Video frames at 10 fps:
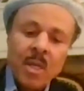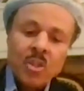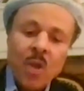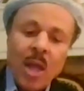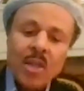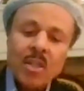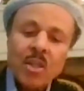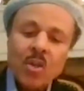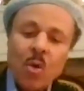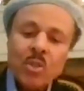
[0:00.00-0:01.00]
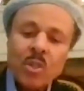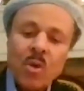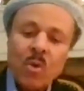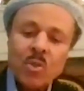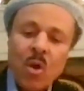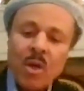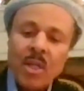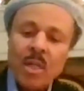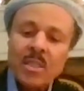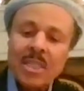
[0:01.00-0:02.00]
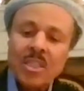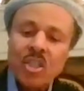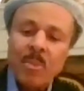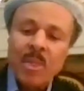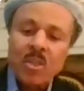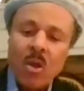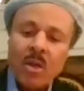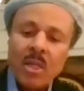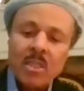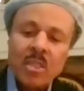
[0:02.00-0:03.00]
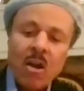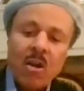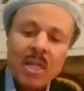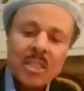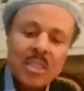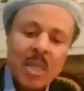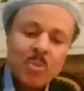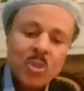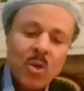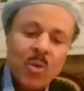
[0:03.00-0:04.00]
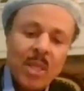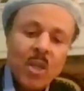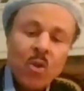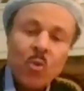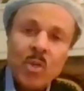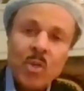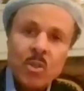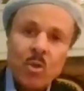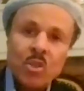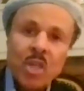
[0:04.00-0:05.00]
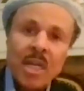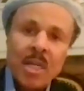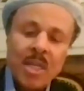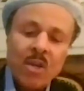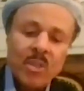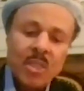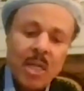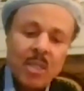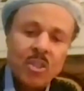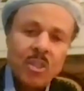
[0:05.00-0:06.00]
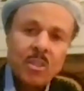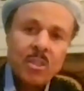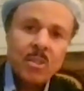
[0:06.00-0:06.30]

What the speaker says: So I think the coast-to-coast audience and Jimmy's audience are exceptional in their research and in their intelligence.